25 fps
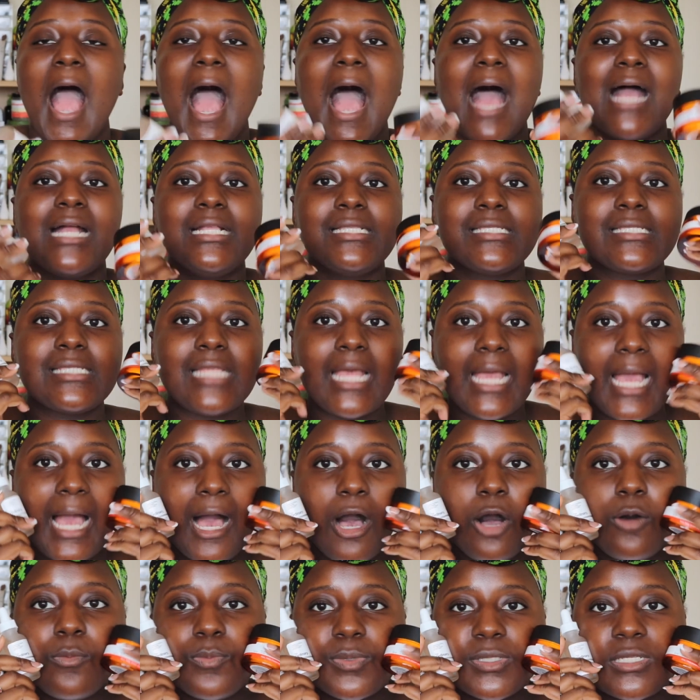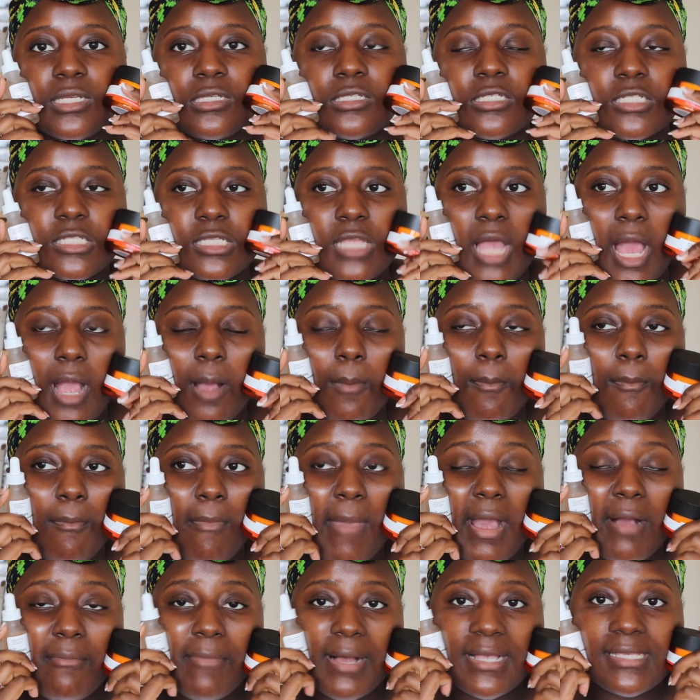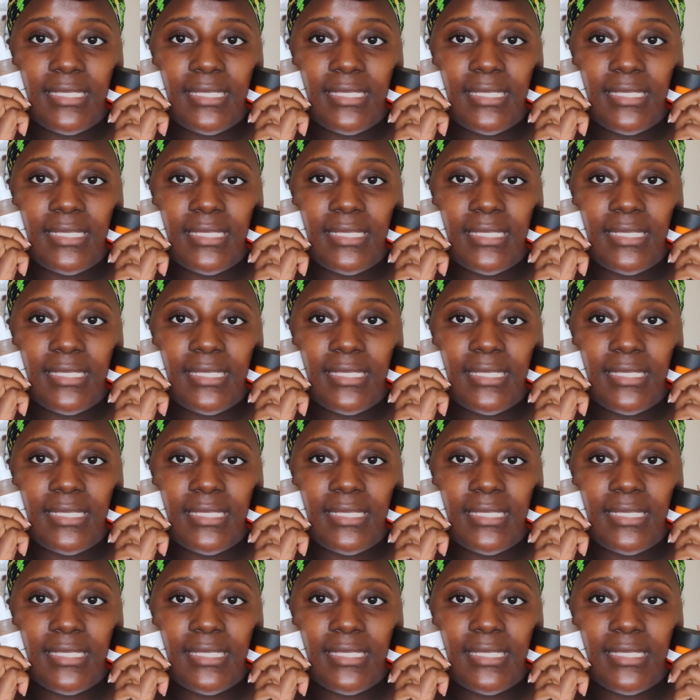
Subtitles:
And they help to just like make my